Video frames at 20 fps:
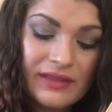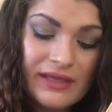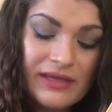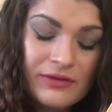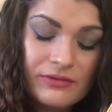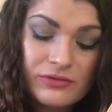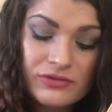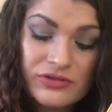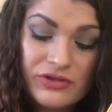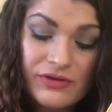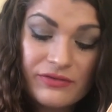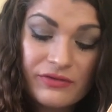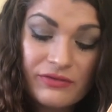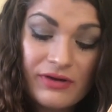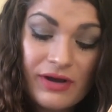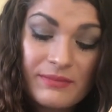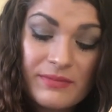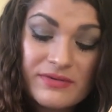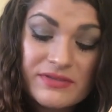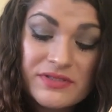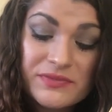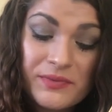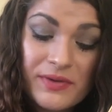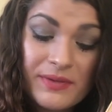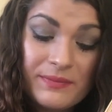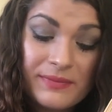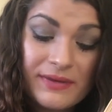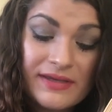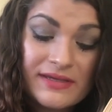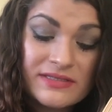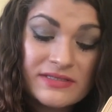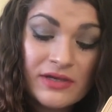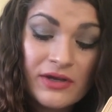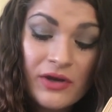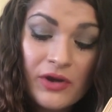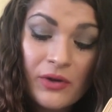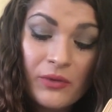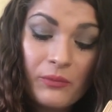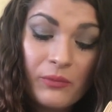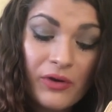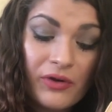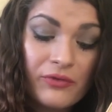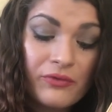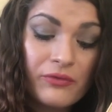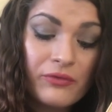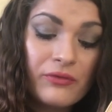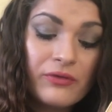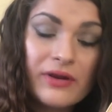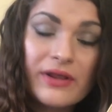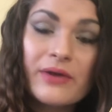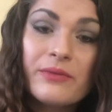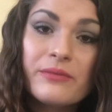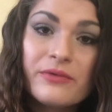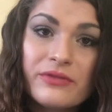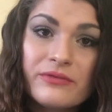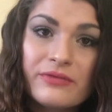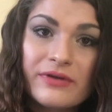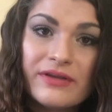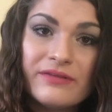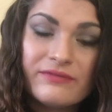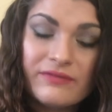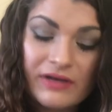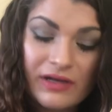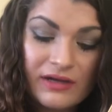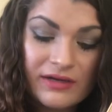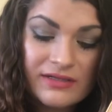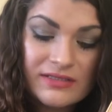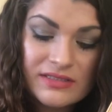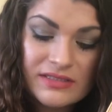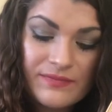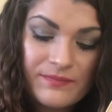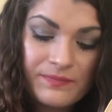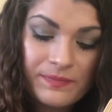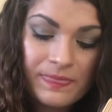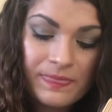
equal truth that Grandmother's sweet peas were crawling with green flies.